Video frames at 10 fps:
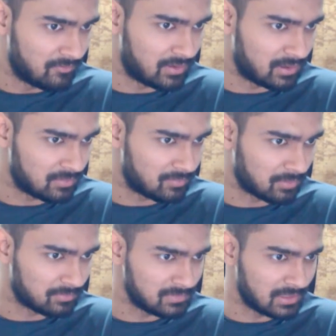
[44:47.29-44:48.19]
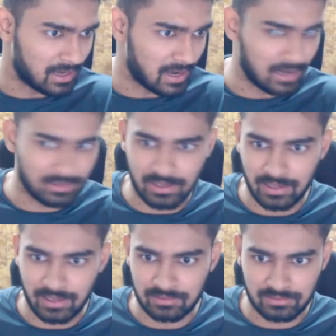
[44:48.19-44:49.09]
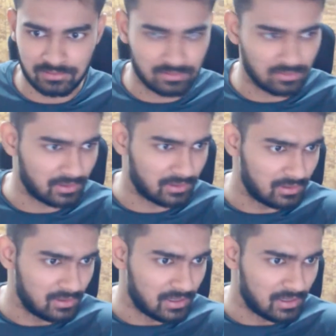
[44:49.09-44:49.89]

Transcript: Filter problem, yeah, add tag. Okay.